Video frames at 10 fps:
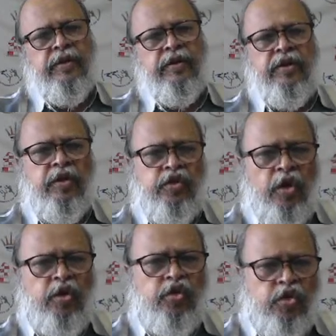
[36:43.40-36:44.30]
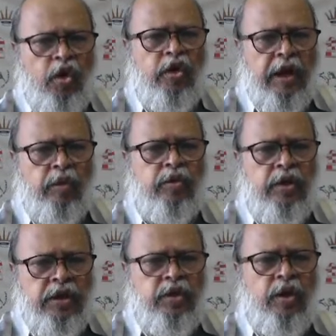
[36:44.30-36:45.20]
This you have to slow down.
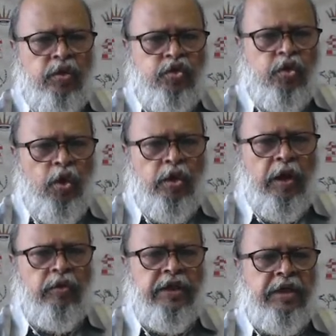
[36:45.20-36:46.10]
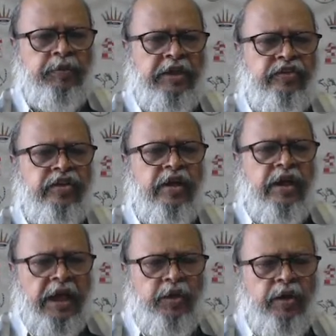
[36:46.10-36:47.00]
That means
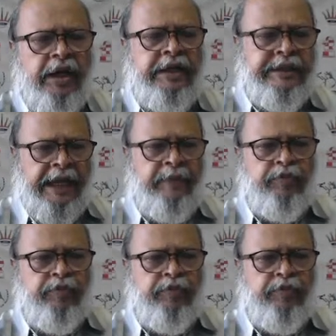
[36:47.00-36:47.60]
you gain time.